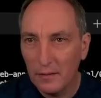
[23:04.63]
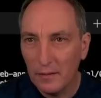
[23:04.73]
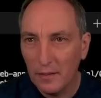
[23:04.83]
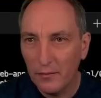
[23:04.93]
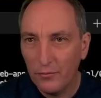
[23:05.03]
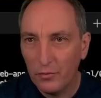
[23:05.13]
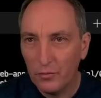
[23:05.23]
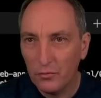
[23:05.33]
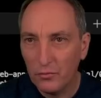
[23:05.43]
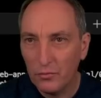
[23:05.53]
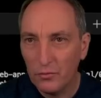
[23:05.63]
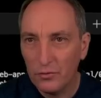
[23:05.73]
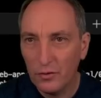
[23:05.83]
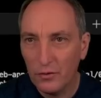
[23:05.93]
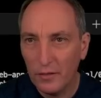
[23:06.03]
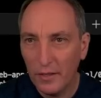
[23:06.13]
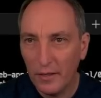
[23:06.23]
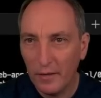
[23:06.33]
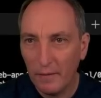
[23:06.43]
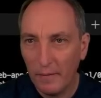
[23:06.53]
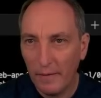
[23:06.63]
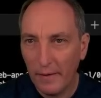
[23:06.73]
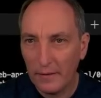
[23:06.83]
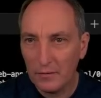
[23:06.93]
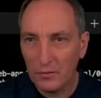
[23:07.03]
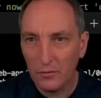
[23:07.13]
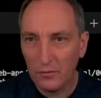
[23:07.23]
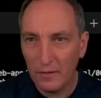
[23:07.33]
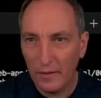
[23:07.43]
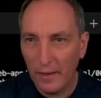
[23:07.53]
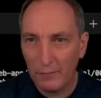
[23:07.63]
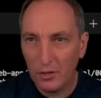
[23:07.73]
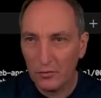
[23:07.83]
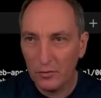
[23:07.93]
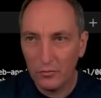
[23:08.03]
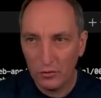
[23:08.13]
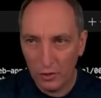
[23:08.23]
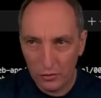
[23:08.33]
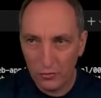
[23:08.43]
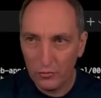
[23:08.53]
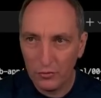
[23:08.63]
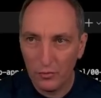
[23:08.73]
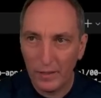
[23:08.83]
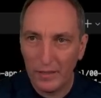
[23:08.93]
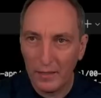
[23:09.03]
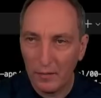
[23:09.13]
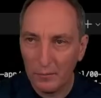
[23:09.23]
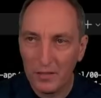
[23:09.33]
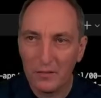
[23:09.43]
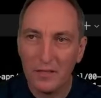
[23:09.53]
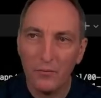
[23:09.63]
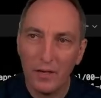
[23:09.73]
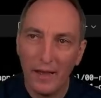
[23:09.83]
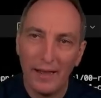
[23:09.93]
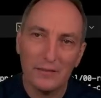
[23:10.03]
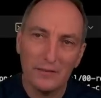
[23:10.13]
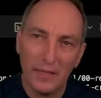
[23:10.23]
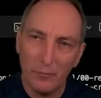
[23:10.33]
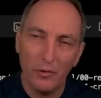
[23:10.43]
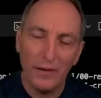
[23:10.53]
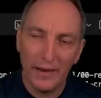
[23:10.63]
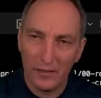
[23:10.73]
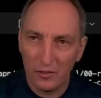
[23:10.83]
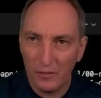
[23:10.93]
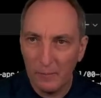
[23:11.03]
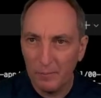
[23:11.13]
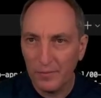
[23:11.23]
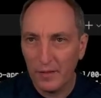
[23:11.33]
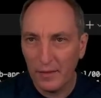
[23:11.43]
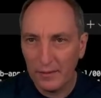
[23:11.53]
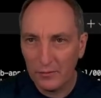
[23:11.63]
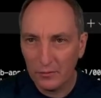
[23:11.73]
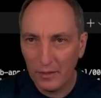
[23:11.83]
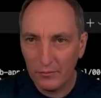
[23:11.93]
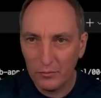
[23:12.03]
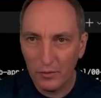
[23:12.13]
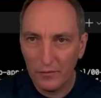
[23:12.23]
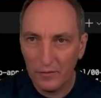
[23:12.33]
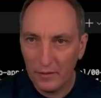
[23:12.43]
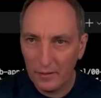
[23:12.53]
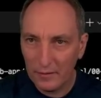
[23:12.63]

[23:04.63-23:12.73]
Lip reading: if you go to user here, and so I'm not going to touch the user right now because I will add a table later and I don't have to do everything.